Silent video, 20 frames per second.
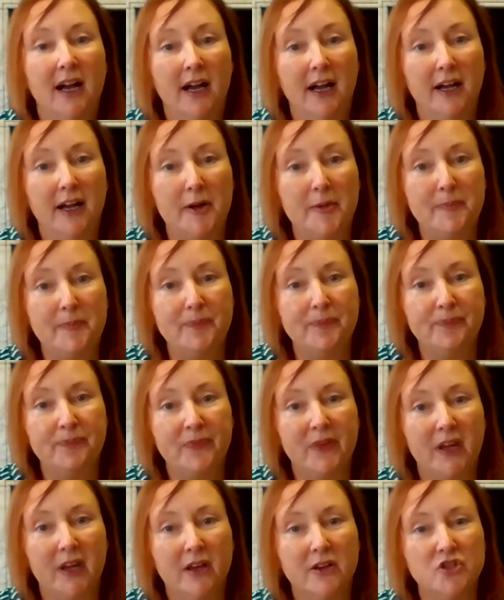
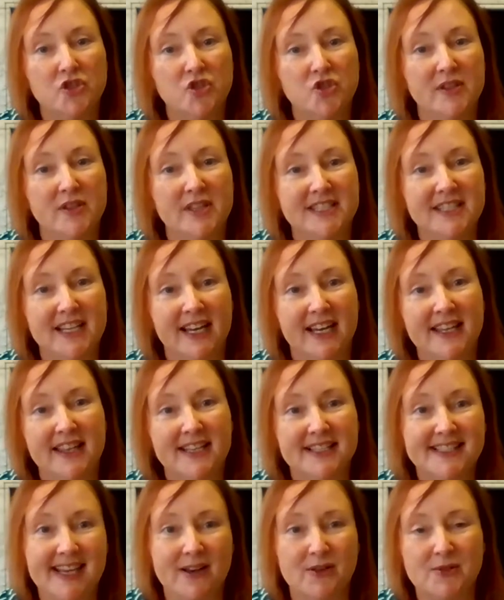Because during the day, their
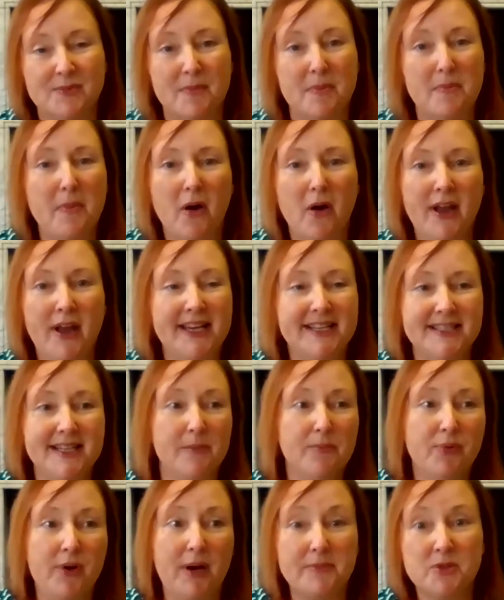salesman might end
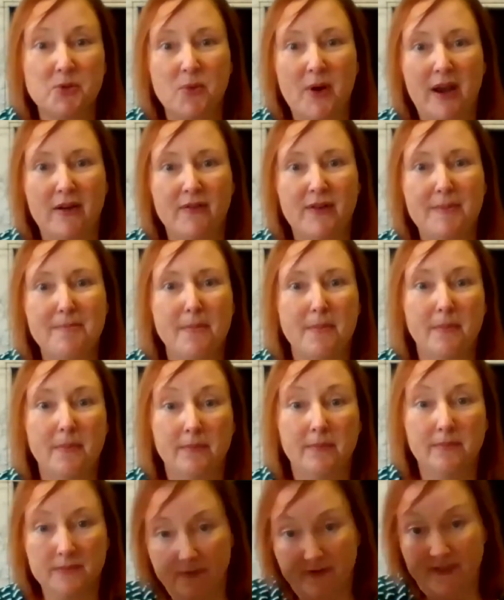up perhaps wearing
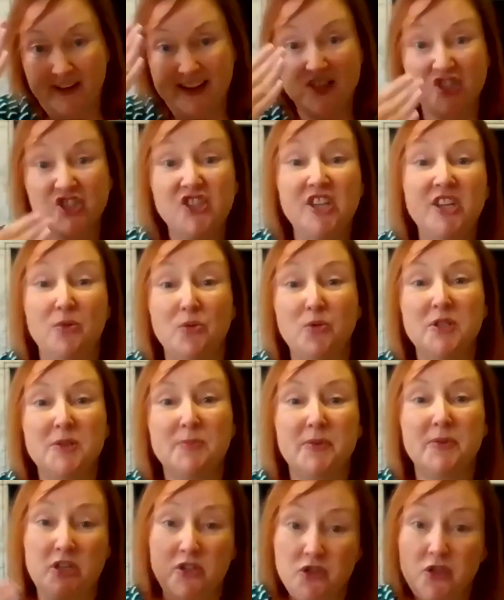face shields,
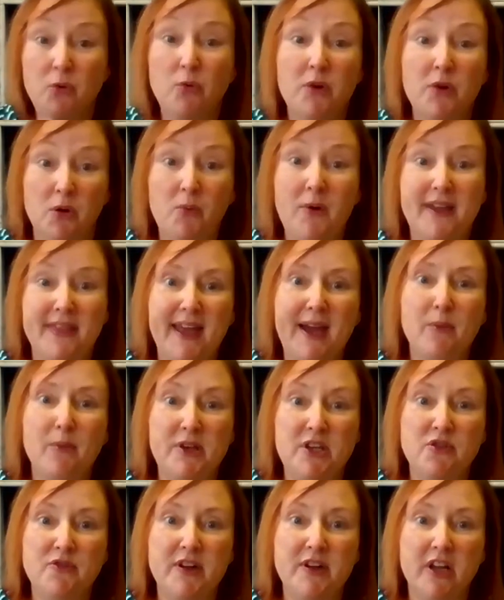but you don't want to wear that
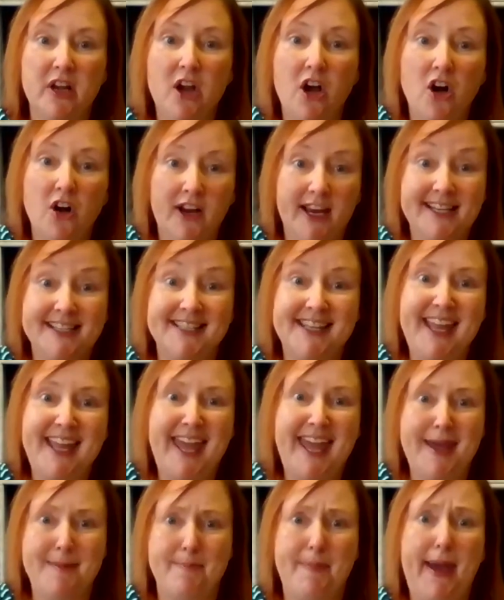when you're in a car in case the
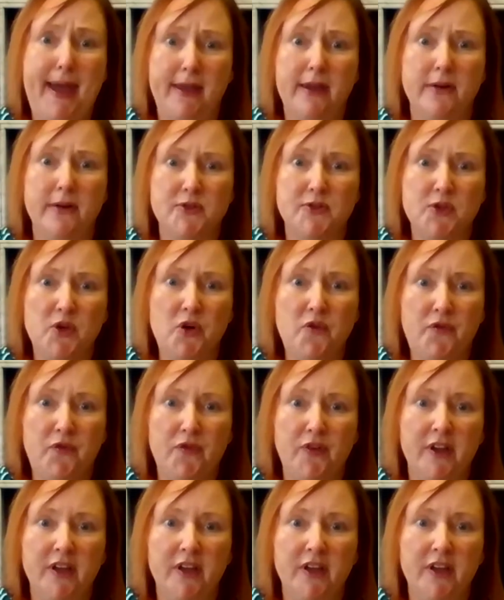airbag goes off.